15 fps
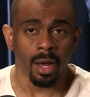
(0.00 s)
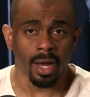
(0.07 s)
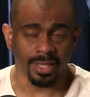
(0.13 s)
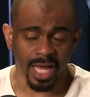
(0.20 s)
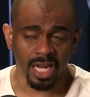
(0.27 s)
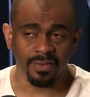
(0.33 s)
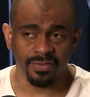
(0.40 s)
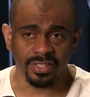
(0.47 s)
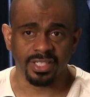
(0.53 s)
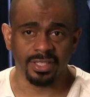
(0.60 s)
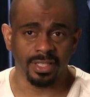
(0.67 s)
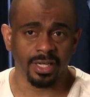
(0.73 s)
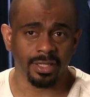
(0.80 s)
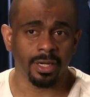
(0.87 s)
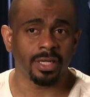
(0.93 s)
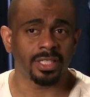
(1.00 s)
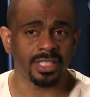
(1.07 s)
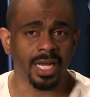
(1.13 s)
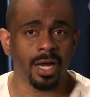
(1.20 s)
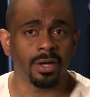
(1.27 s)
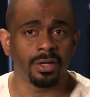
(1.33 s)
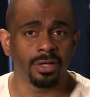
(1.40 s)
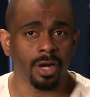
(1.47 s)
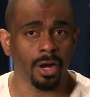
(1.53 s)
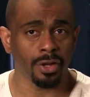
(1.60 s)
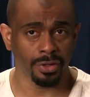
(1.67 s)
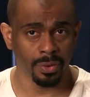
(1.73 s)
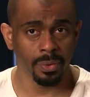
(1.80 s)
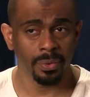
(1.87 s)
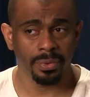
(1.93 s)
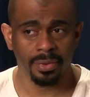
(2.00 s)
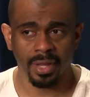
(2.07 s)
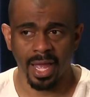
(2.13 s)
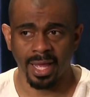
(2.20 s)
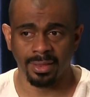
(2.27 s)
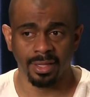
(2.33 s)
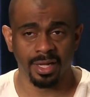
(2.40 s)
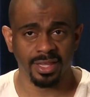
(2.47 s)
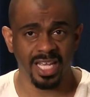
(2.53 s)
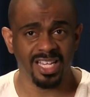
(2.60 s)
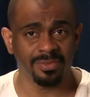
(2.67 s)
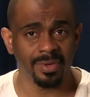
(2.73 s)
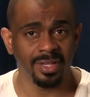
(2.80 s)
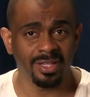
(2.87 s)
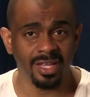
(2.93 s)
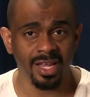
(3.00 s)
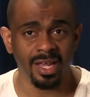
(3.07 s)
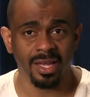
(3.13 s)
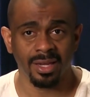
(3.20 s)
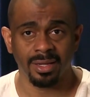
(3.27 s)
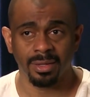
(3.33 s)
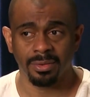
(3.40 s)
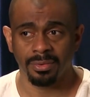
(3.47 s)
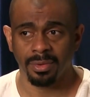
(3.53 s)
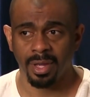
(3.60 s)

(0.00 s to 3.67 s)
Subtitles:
A lot of us can look at our childhood, our youth, and look at things we did,